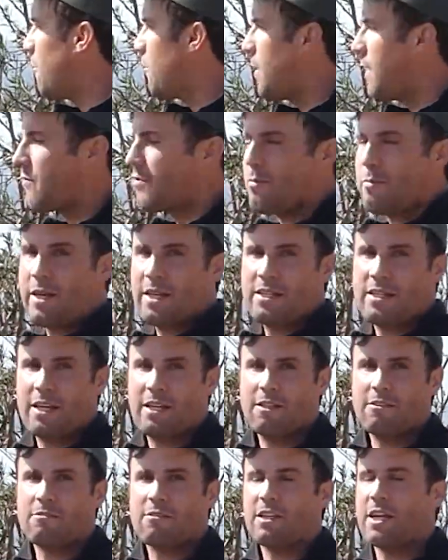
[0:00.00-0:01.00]
we have to
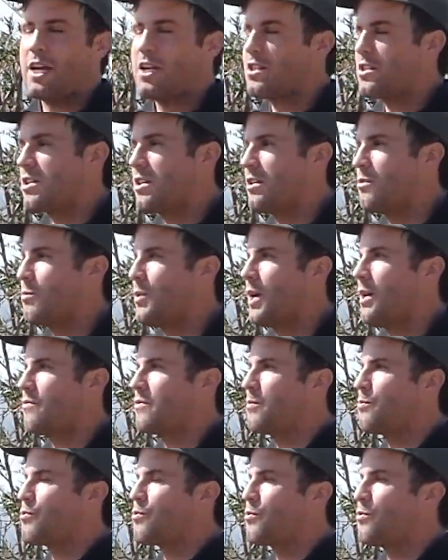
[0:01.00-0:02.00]
maintain irrigation, we have
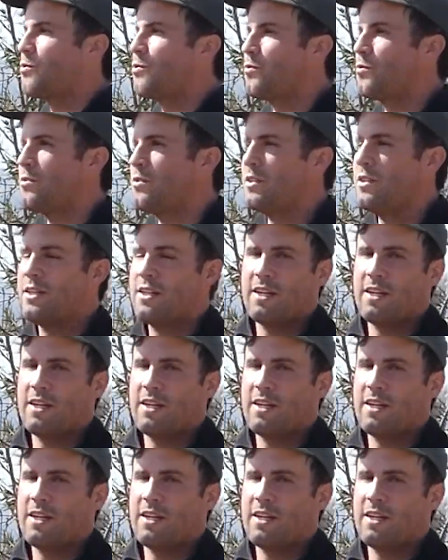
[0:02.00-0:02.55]
to prune,